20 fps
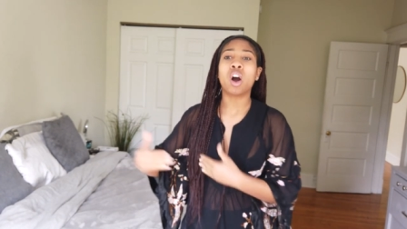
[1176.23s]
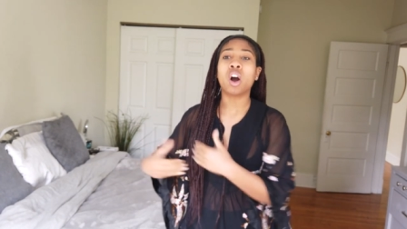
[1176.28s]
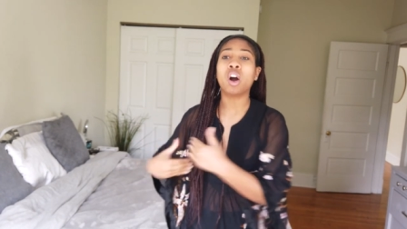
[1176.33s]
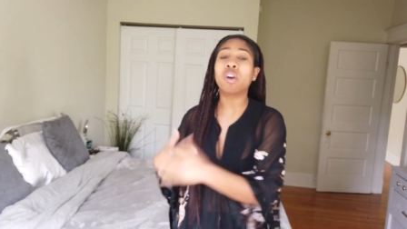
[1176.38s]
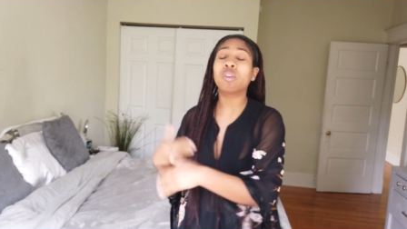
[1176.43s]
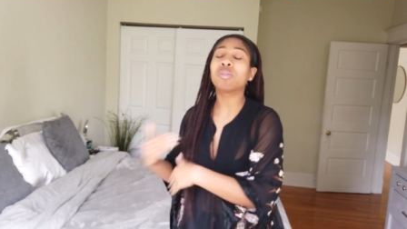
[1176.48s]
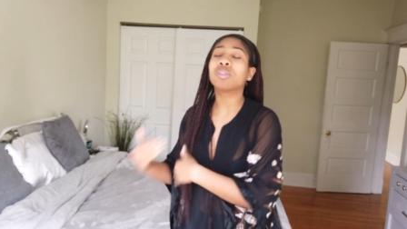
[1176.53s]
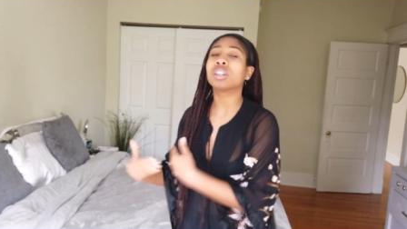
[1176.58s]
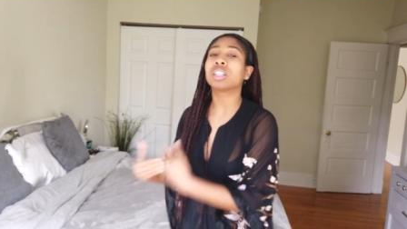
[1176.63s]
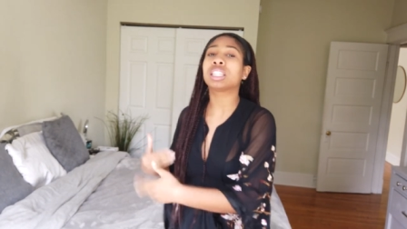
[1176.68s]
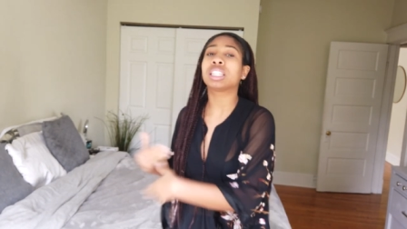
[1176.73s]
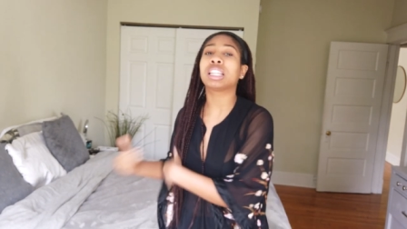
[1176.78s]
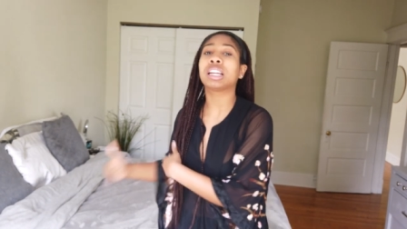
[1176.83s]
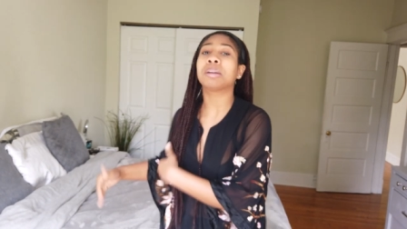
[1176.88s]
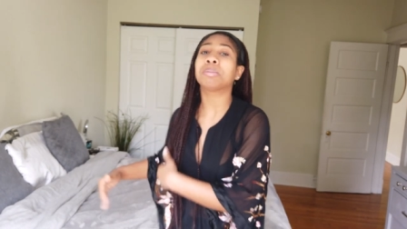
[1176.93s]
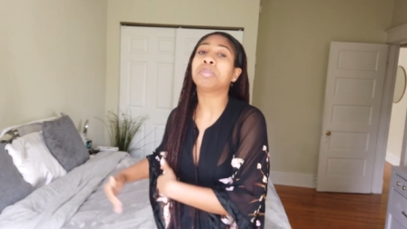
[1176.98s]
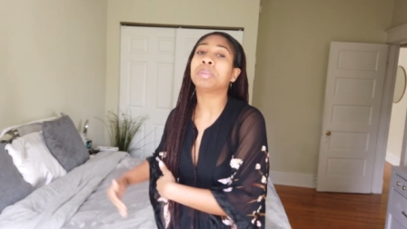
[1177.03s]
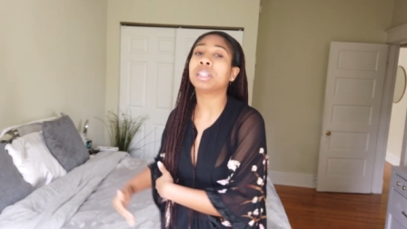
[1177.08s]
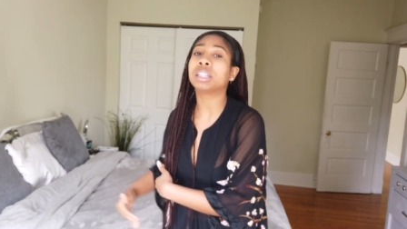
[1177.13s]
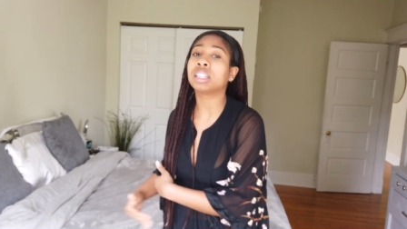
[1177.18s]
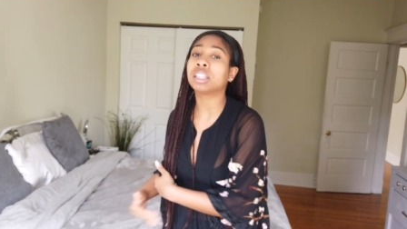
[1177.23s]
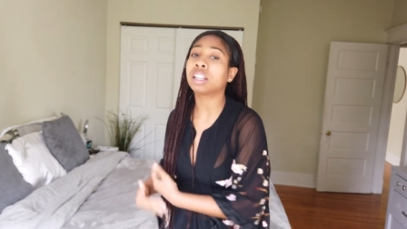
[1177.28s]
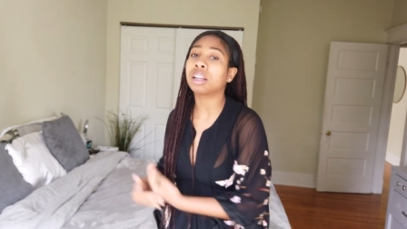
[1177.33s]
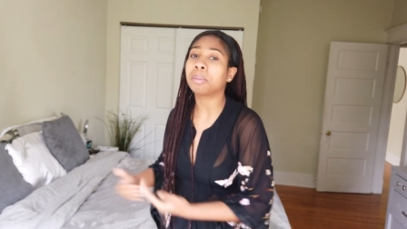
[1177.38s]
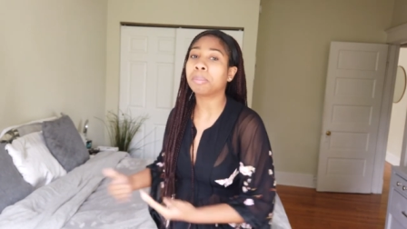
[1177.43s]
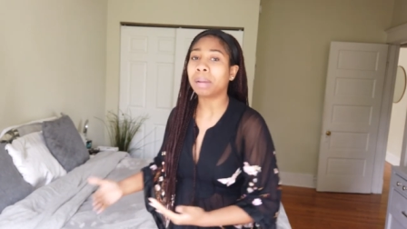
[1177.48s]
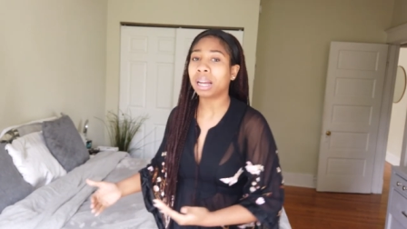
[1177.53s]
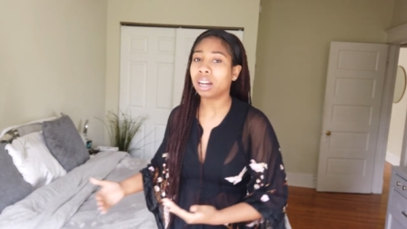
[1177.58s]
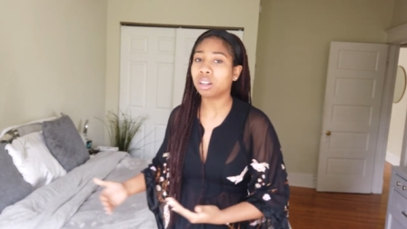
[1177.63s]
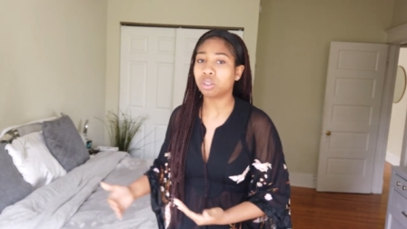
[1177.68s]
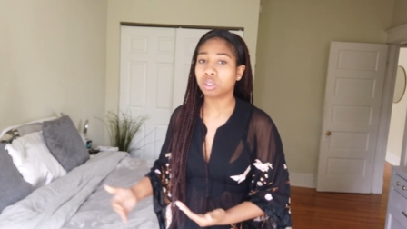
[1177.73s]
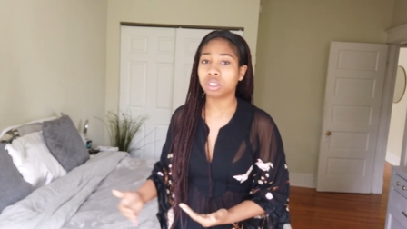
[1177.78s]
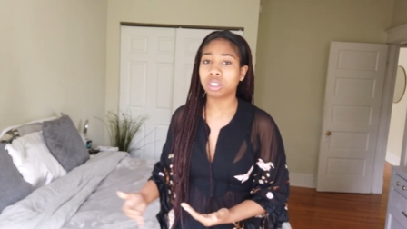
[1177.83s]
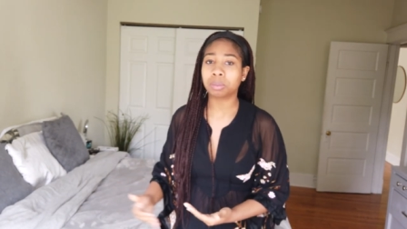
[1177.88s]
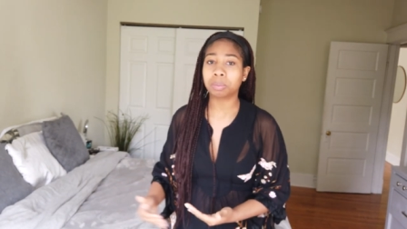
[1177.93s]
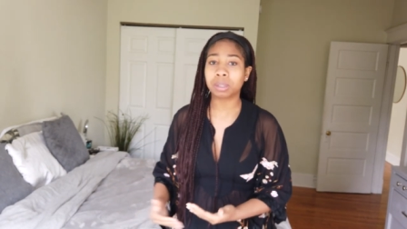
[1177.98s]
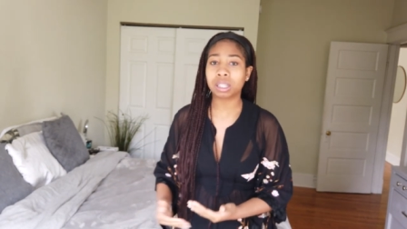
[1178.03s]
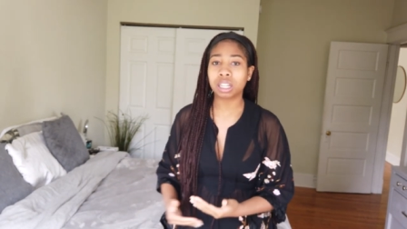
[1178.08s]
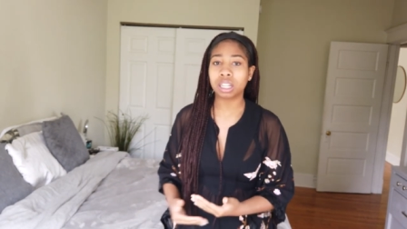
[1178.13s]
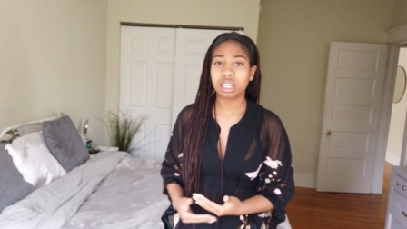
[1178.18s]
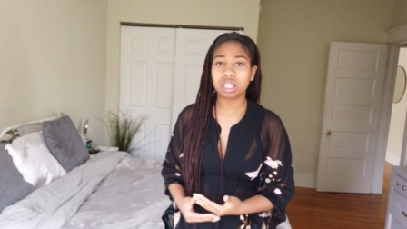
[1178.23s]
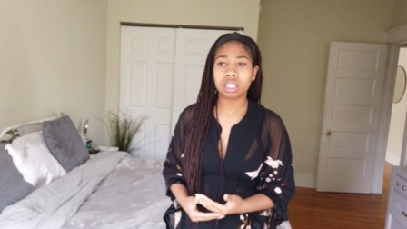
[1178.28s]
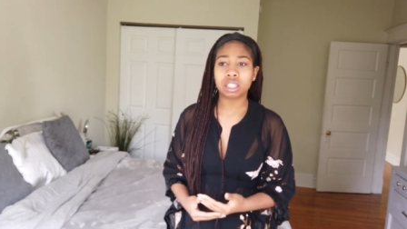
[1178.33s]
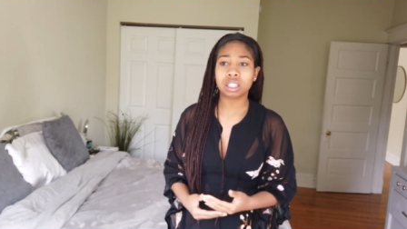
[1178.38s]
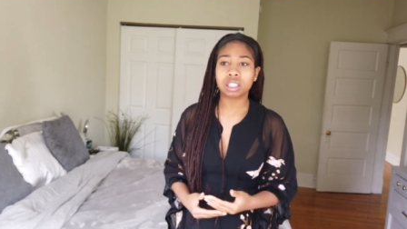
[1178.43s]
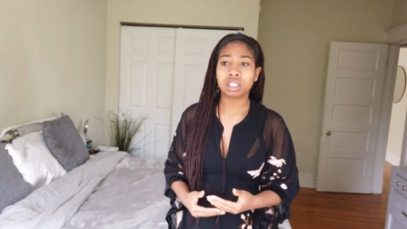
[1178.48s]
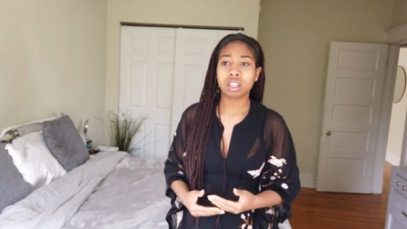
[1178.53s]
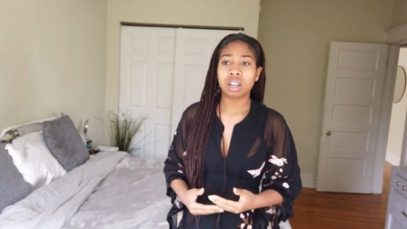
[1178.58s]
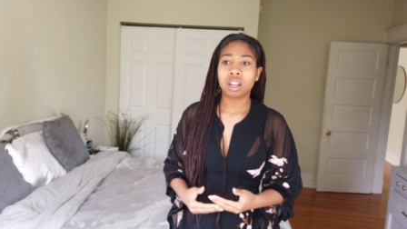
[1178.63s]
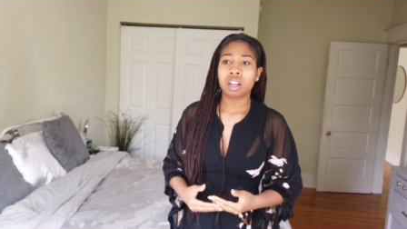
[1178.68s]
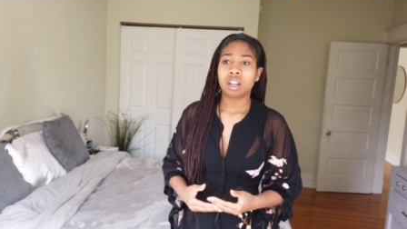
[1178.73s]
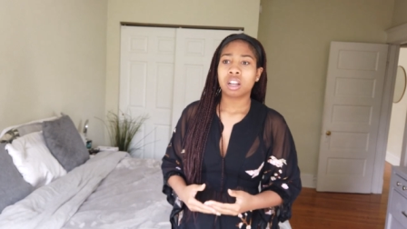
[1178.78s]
overstepping their boundaries because